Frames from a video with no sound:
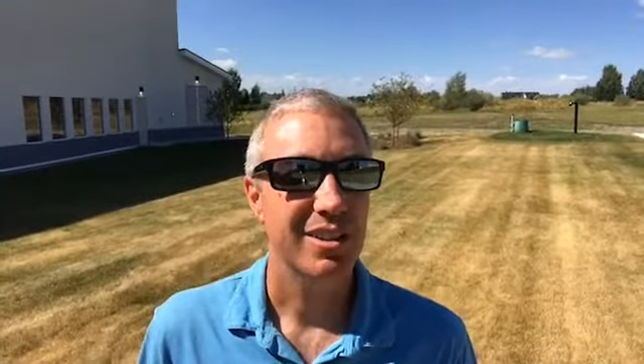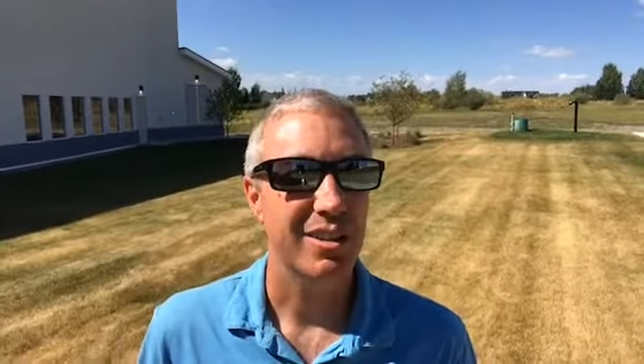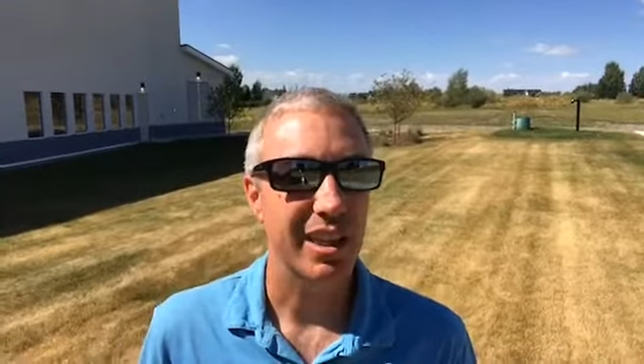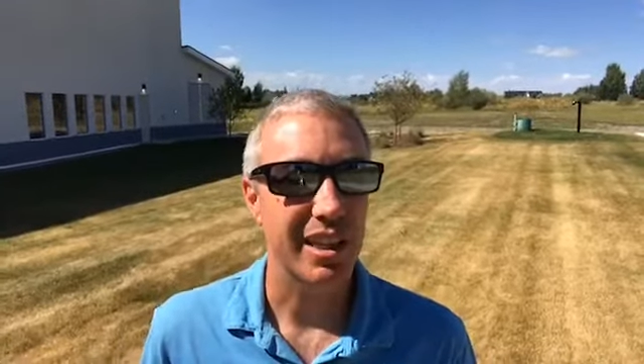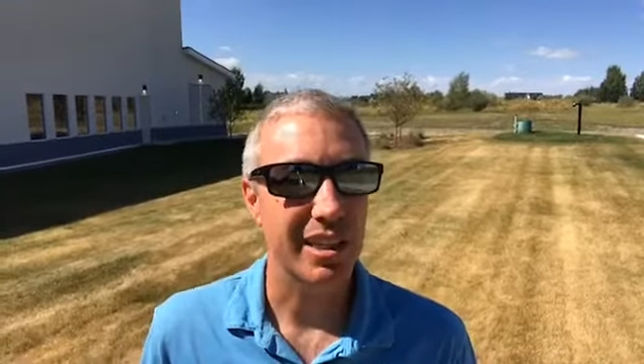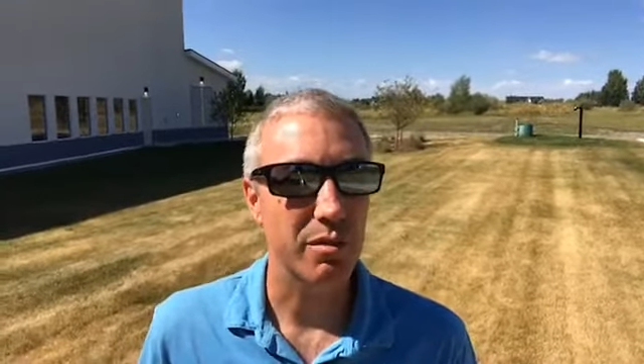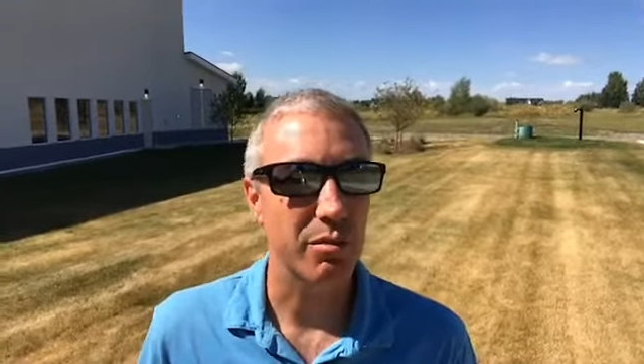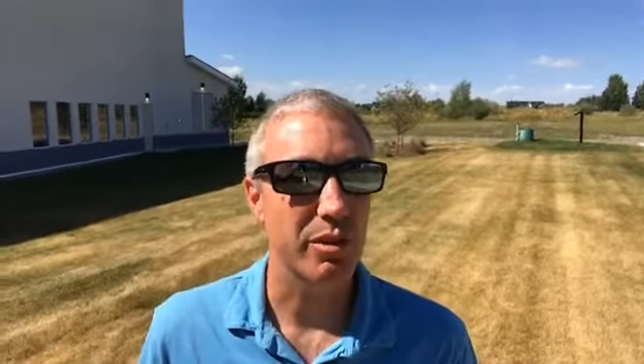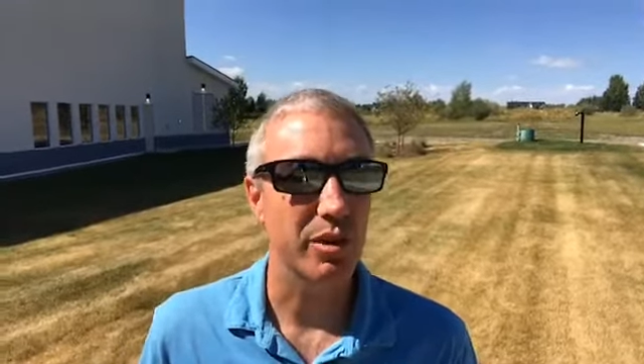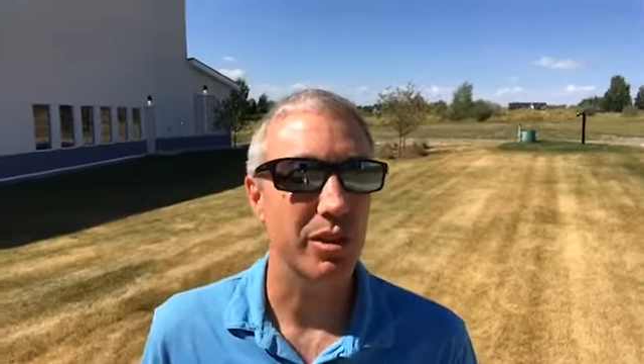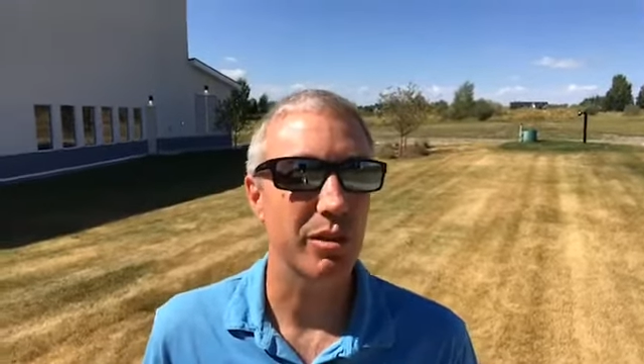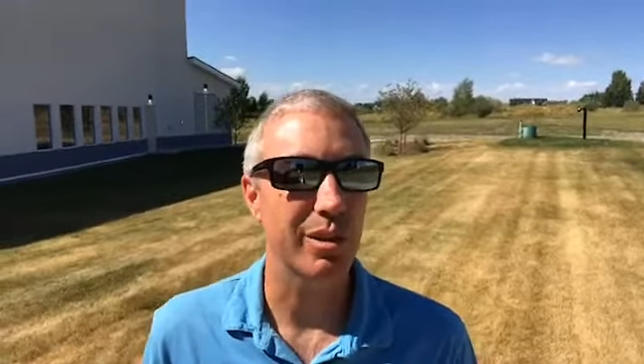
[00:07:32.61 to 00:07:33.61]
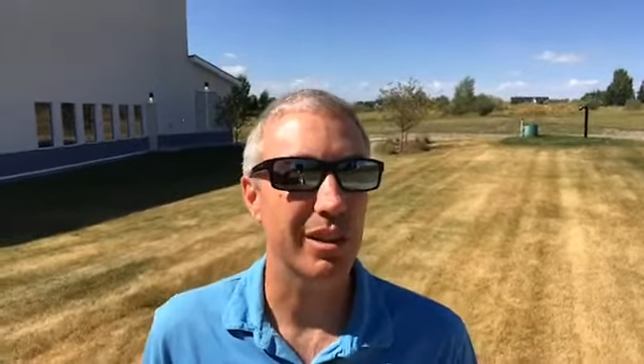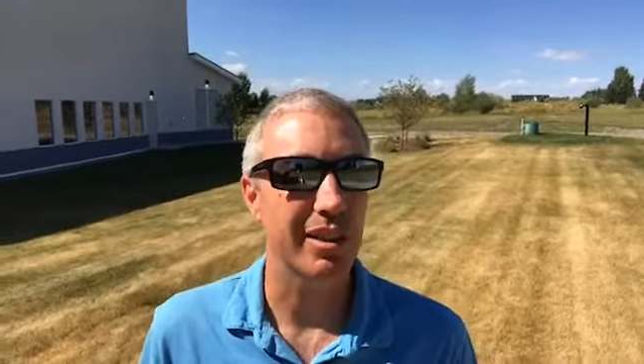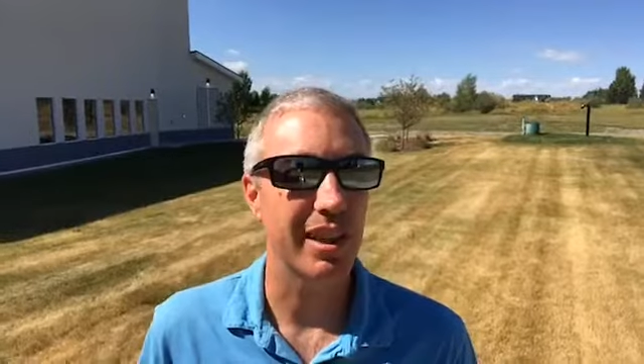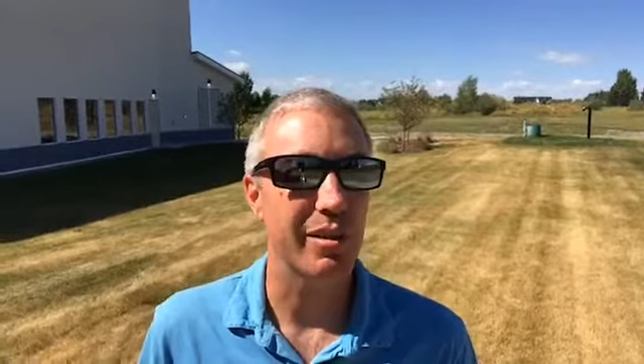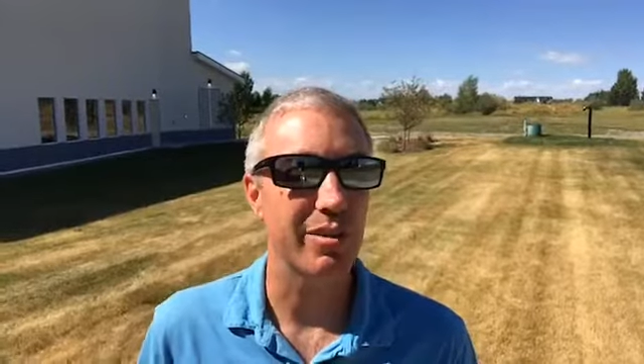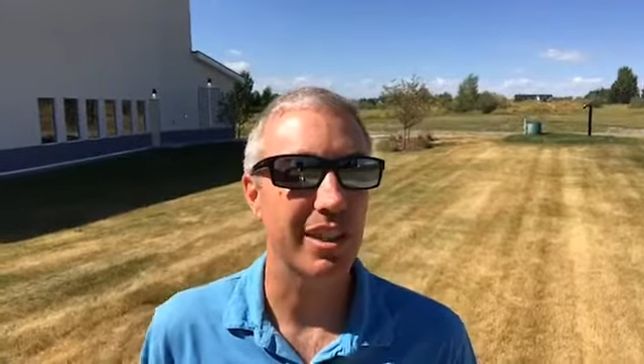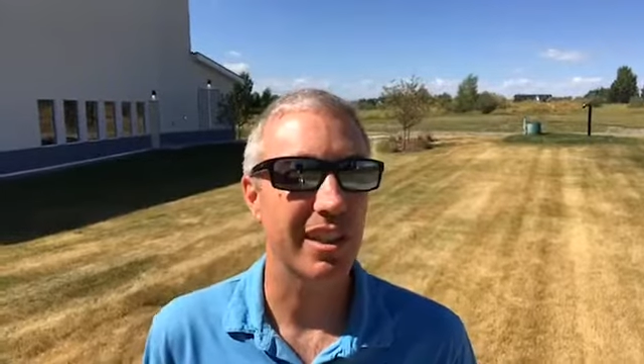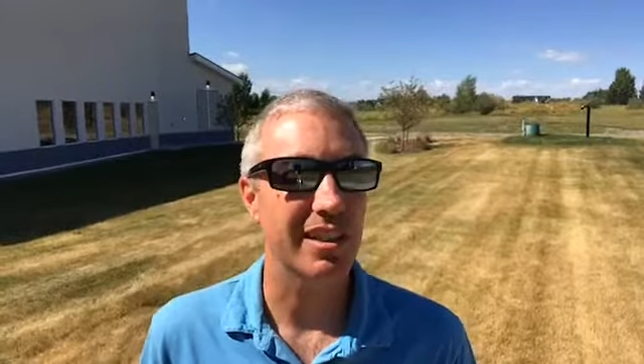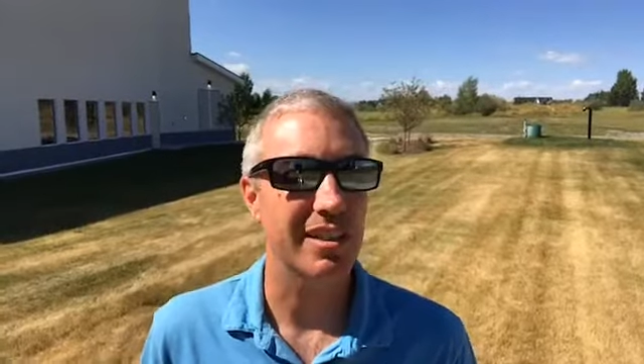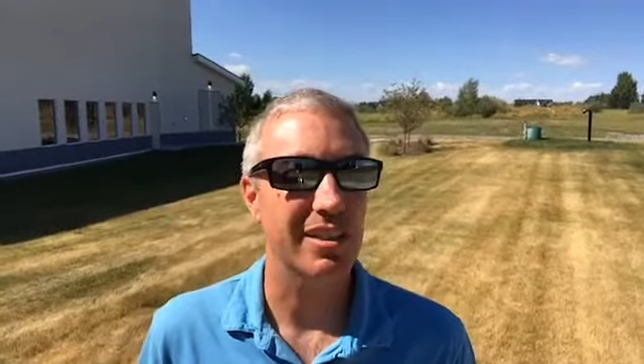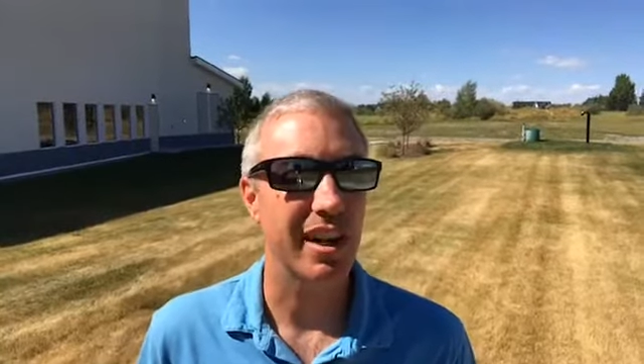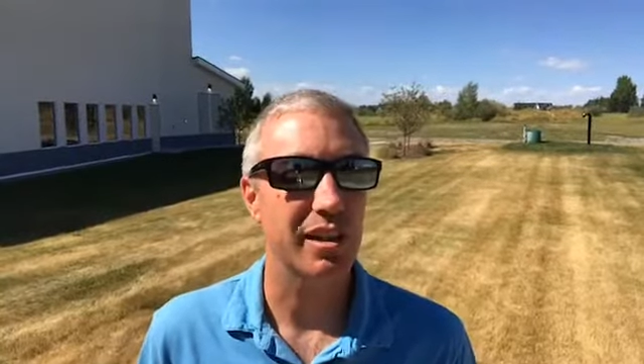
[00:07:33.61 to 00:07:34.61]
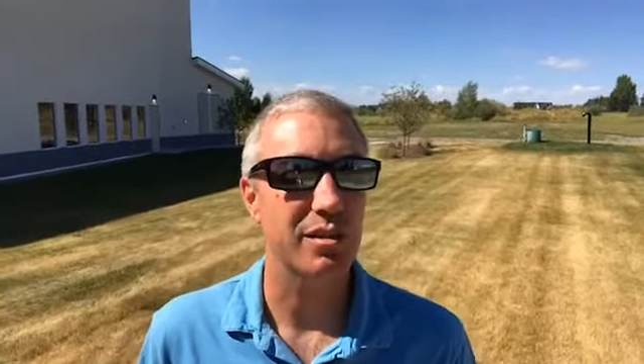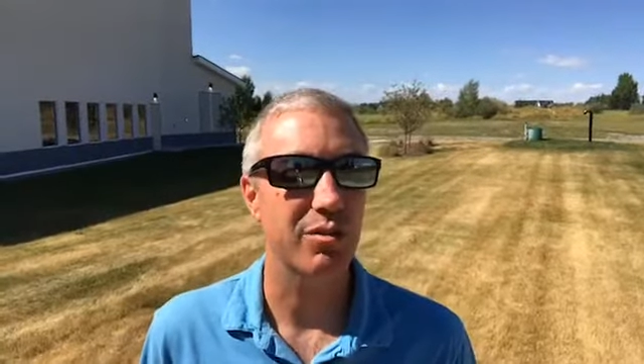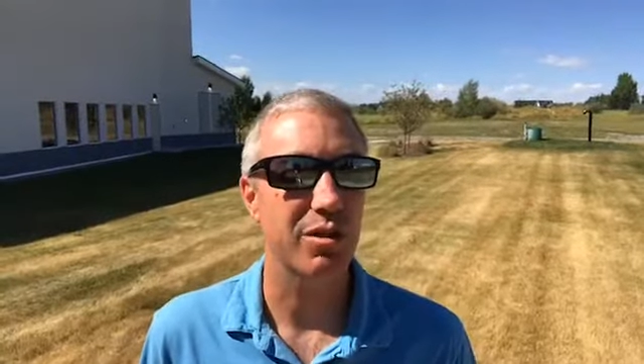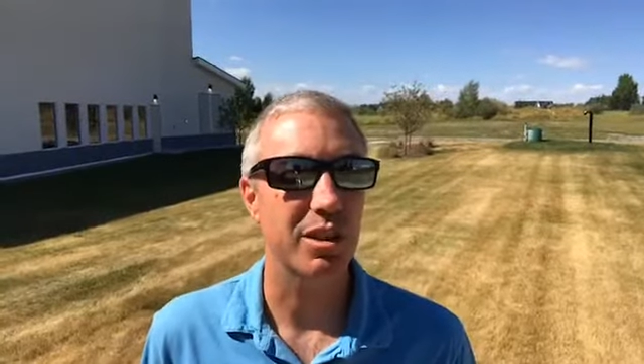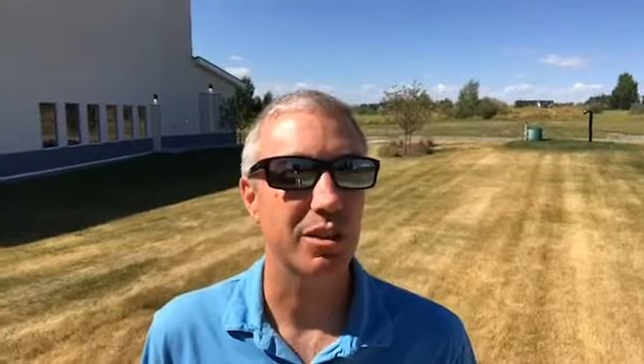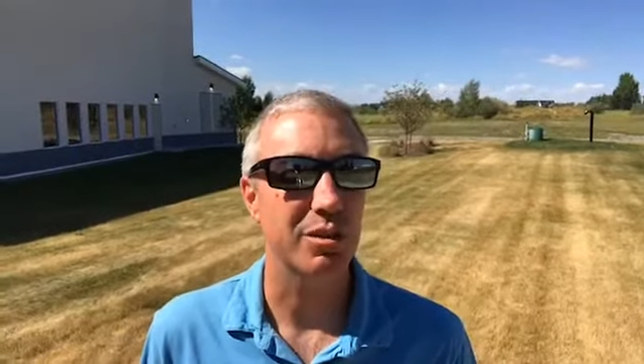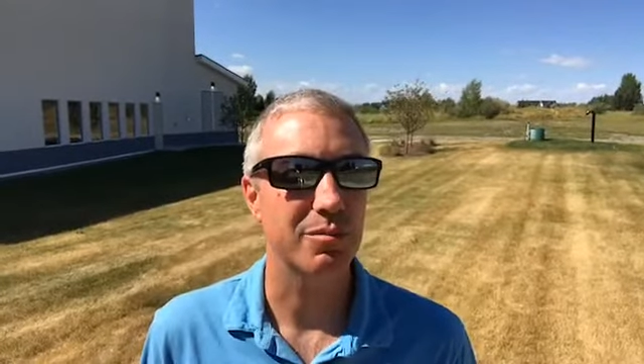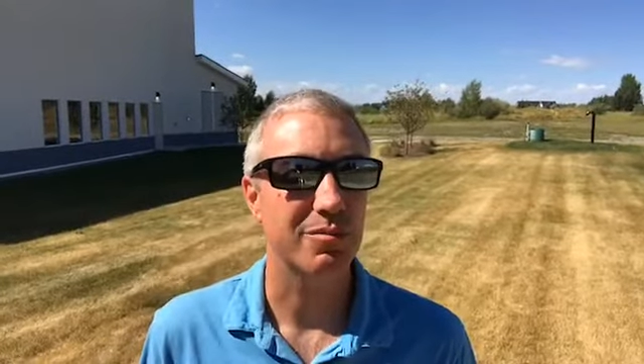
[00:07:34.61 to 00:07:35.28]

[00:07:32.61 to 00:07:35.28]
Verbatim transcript: so that He can fill you with the life that He desires for you.